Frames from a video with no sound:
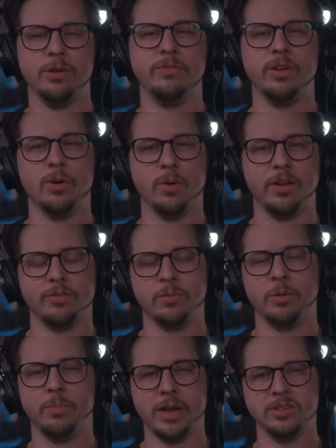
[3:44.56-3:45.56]
feet away from
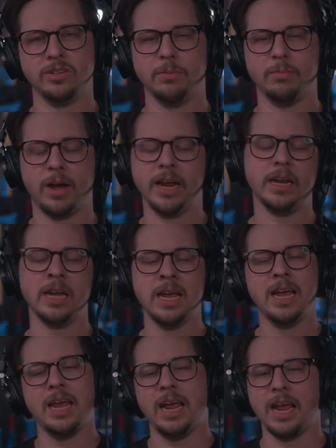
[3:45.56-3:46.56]
the BASN mic,
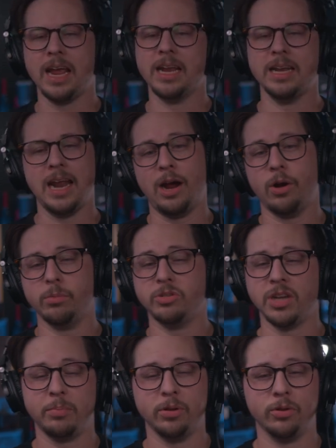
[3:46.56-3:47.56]
and now I'm
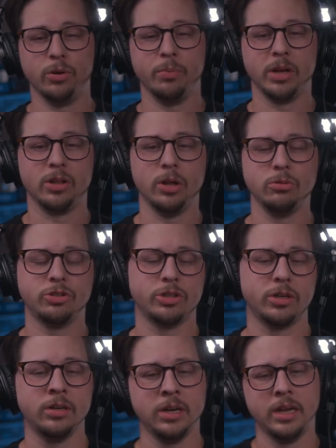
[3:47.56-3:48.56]
stepping a little bit
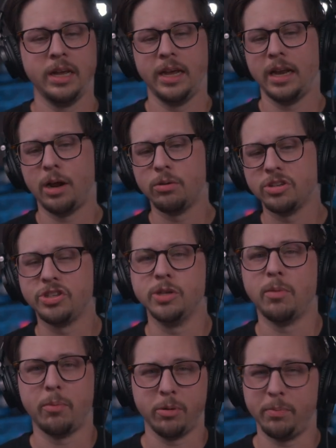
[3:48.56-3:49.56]
closer, and I would assume
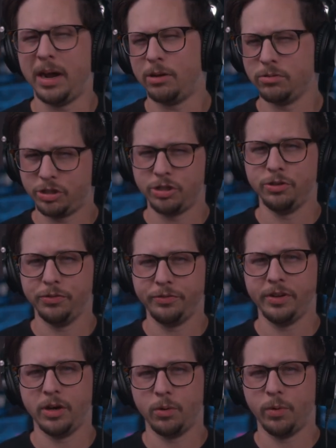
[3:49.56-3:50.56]
I'm about 2
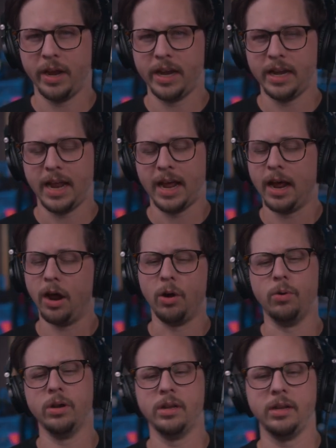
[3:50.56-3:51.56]
feet away
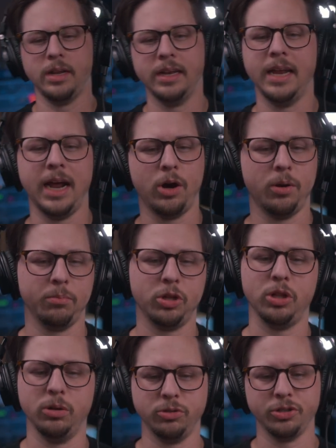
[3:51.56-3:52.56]
now, and now I'm
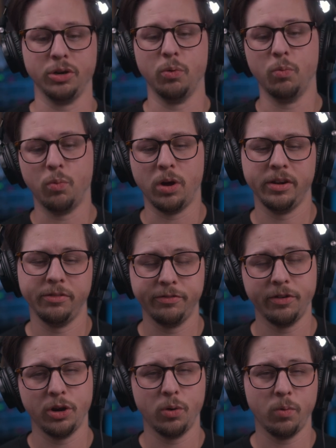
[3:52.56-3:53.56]
closer to 1
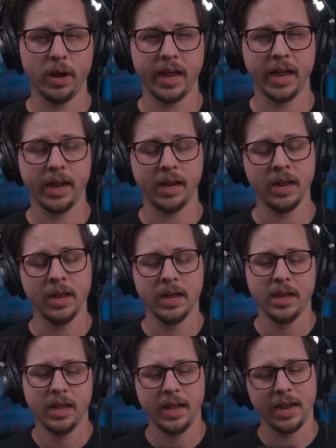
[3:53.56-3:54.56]
foot away,
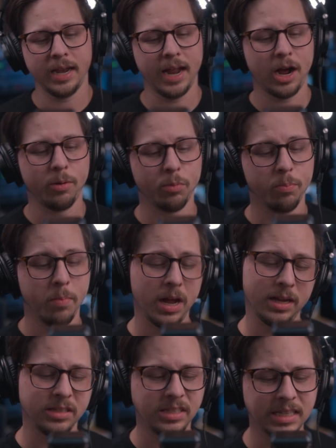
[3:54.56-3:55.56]
and now I'm
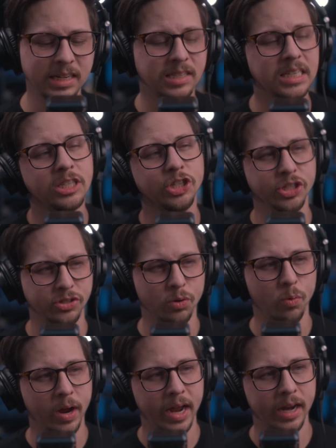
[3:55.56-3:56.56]
6 inches
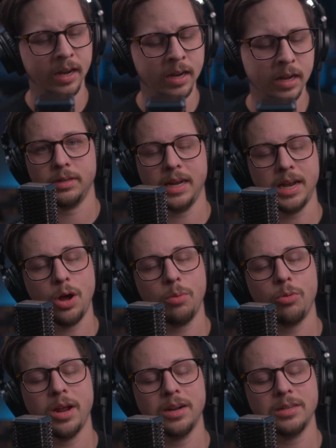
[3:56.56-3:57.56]
away, and now I'm
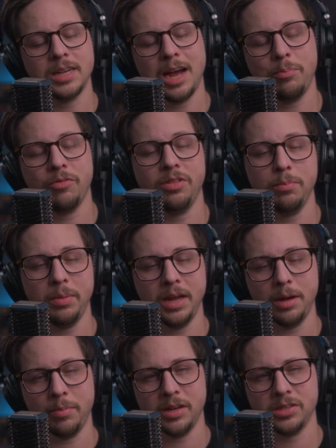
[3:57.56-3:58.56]
right on top of the
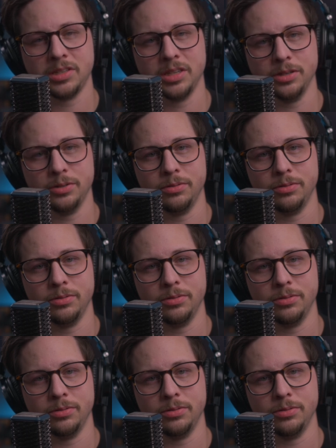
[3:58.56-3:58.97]
BMS2.